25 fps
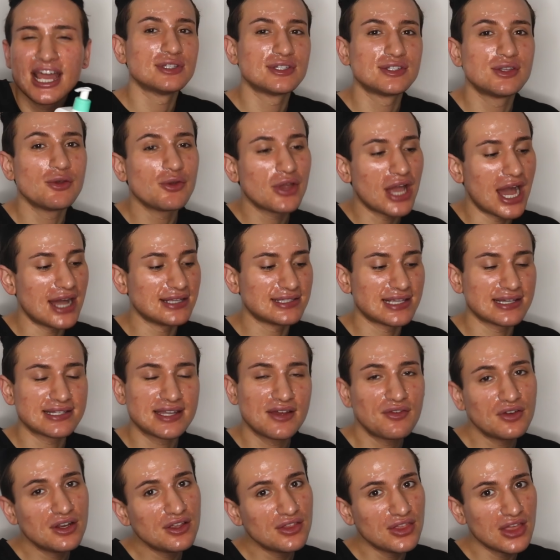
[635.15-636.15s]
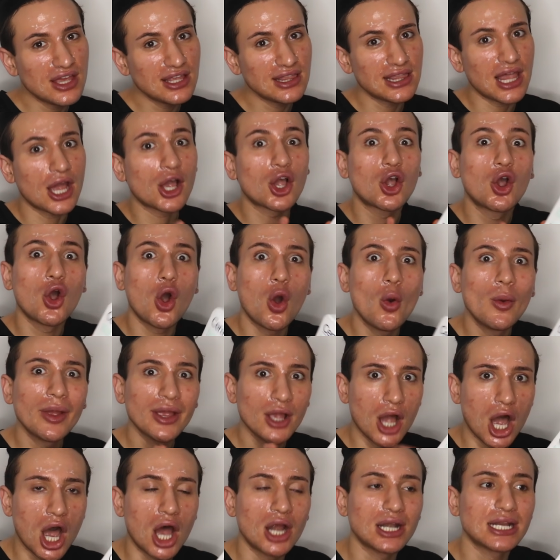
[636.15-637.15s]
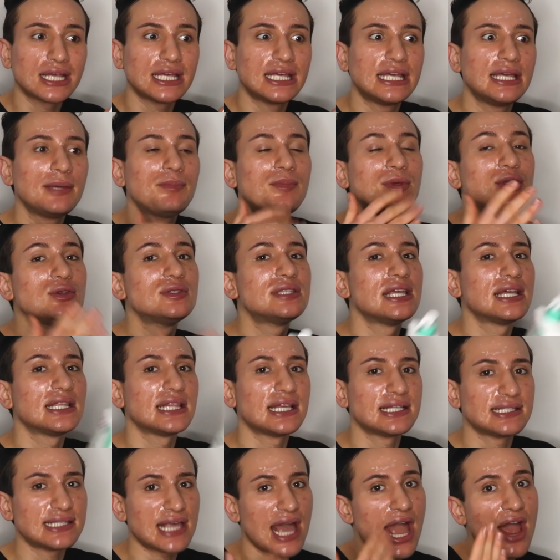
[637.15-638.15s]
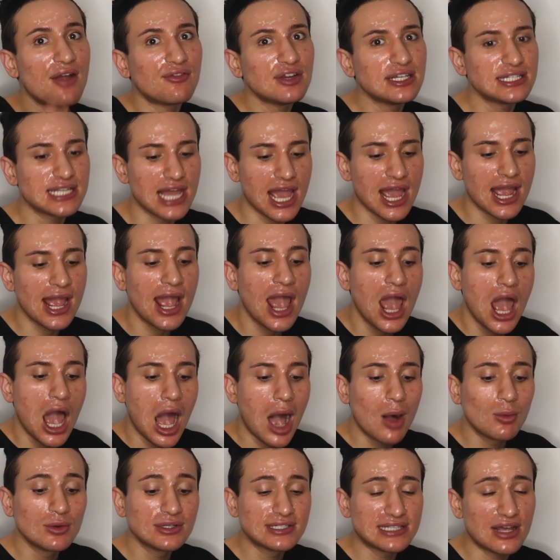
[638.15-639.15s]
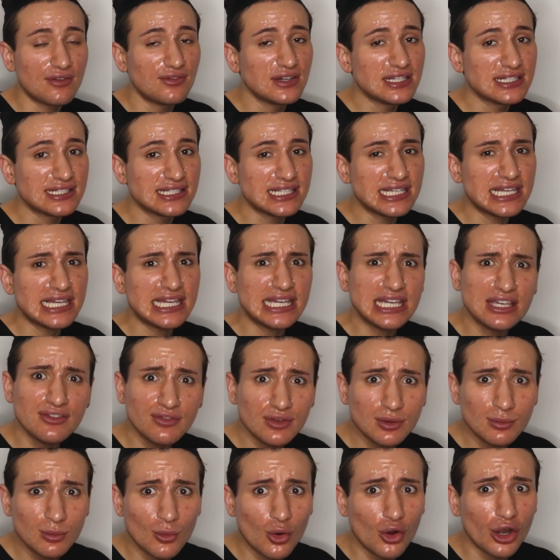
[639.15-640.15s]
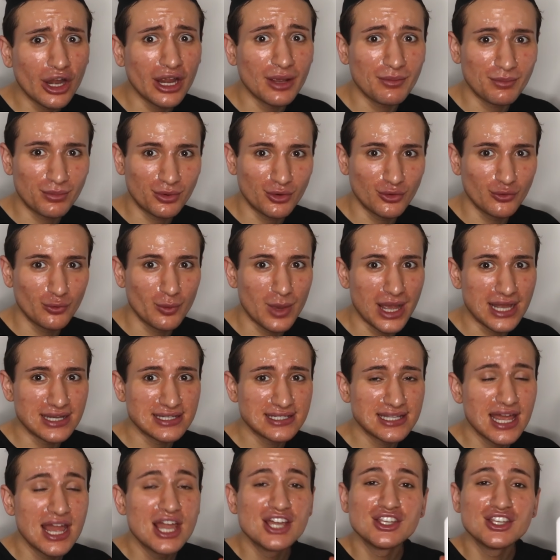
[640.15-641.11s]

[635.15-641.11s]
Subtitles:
So you guys, I definitely think that going on, keep using this every day, I will definitely see even more improvements.